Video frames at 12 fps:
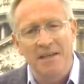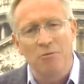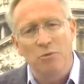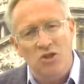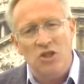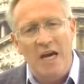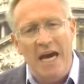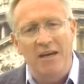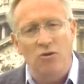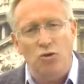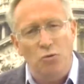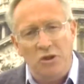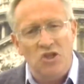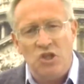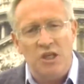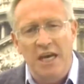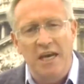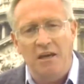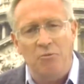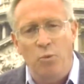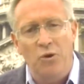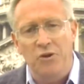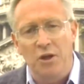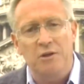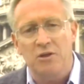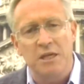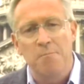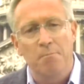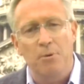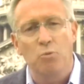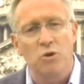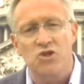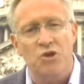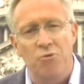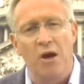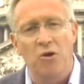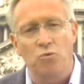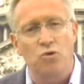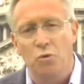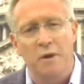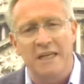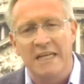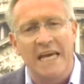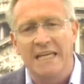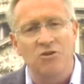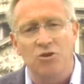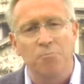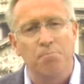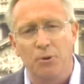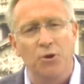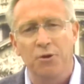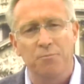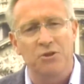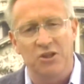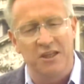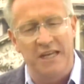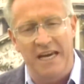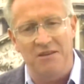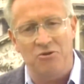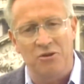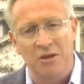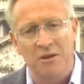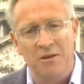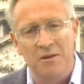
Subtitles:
He was tied to a stake where the timber was around to ignite and burn him to death.